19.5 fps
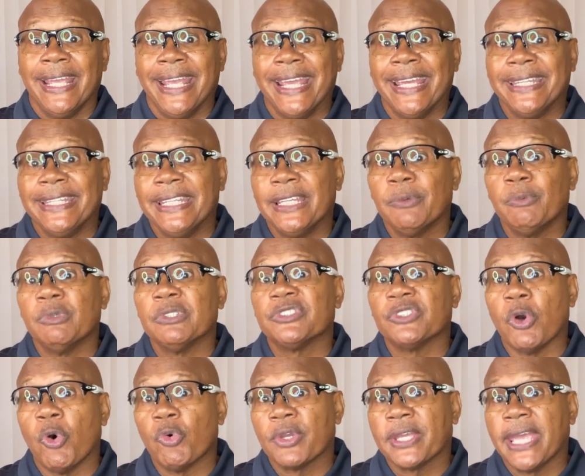and it
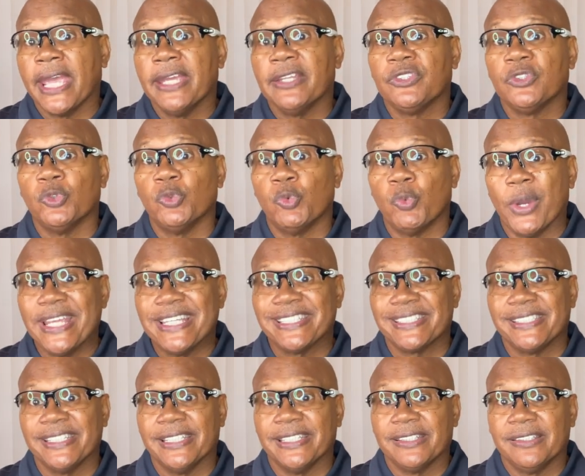was okay to
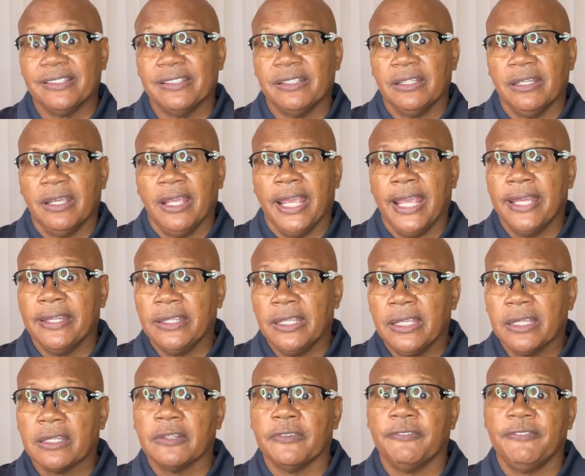waste it and
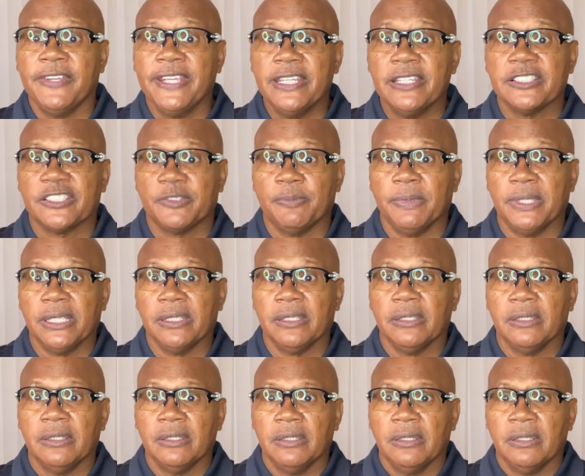inconvenience me.